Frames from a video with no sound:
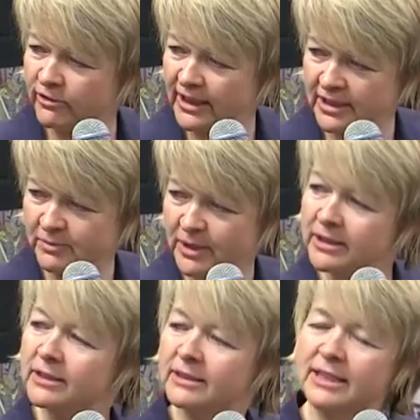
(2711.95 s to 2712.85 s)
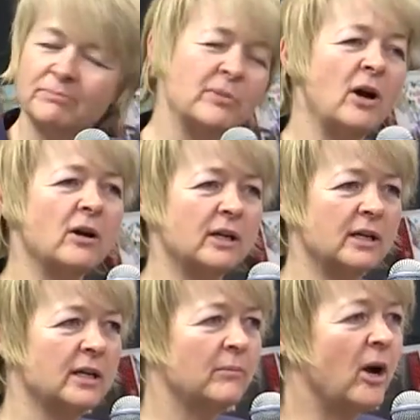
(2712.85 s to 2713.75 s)
Fingersmith. There's Park
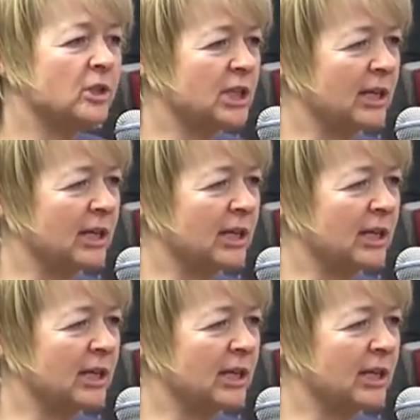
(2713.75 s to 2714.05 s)
Park